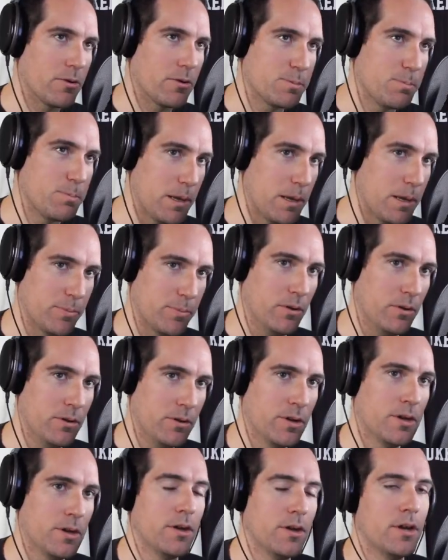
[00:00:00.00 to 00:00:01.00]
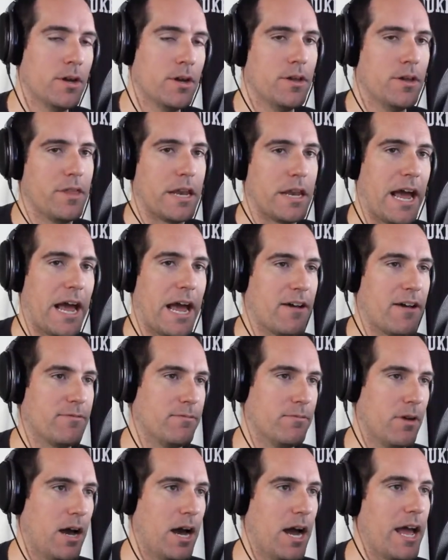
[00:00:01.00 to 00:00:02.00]
people than I have
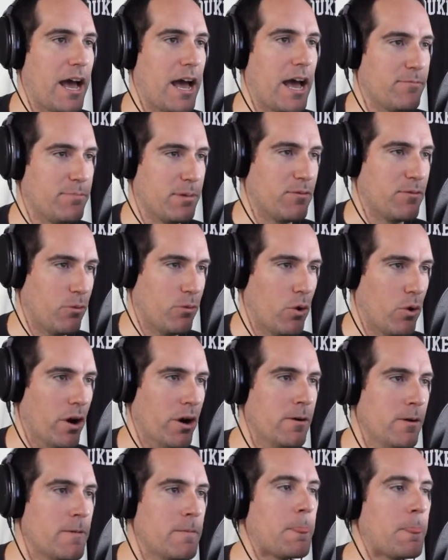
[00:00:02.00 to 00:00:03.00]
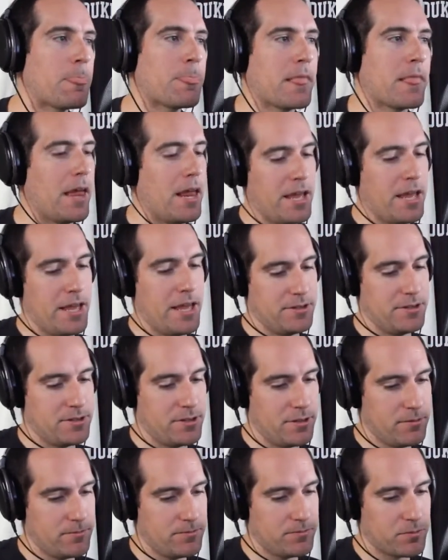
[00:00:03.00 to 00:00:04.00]
before. And
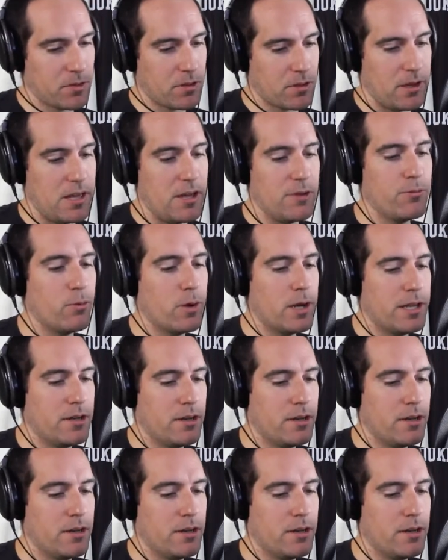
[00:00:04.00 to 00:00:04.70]
if what